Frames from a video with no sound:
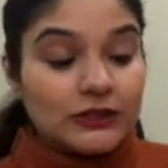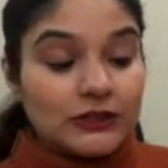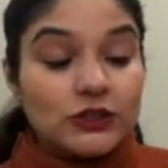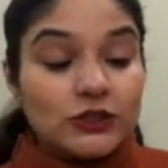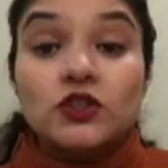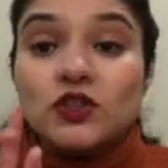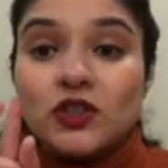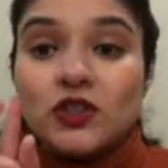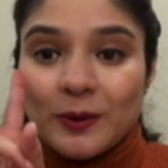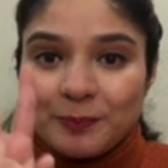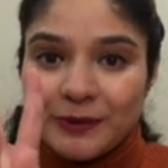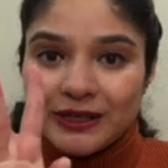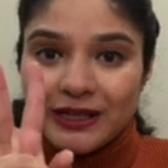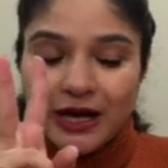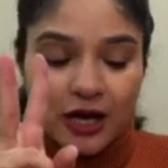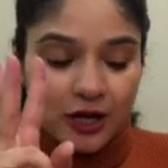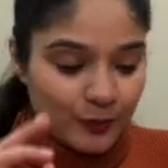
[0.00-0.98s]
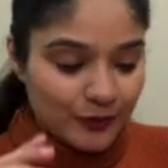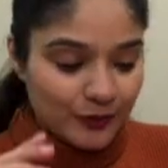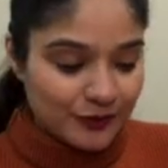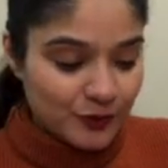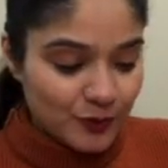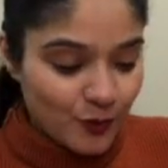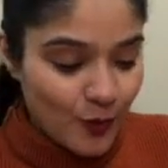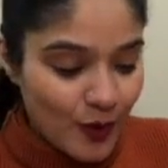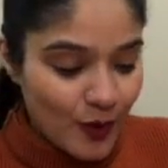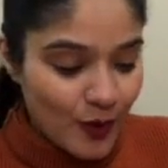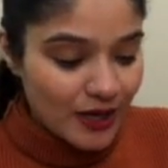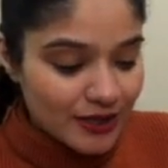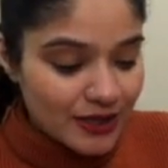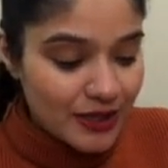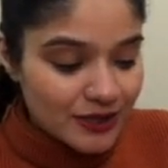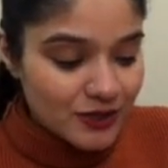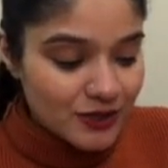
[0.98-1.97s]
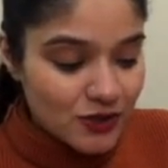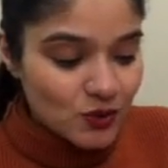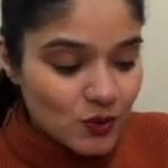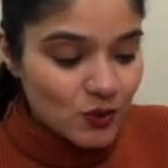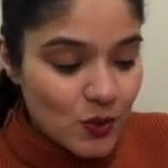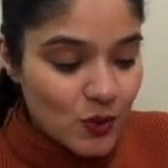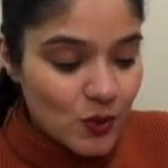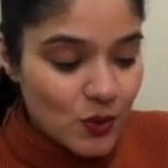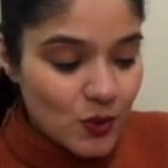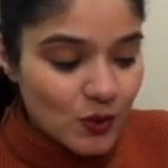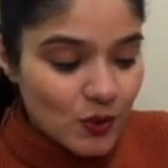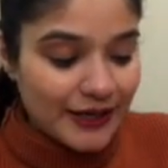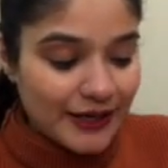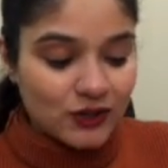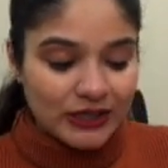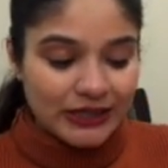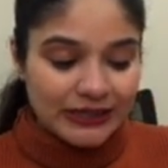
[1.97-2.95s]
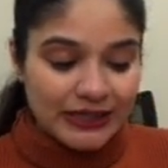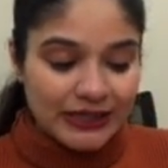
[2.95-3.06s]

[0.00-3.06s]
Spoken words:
triple carbons, 1, 2 and a 3.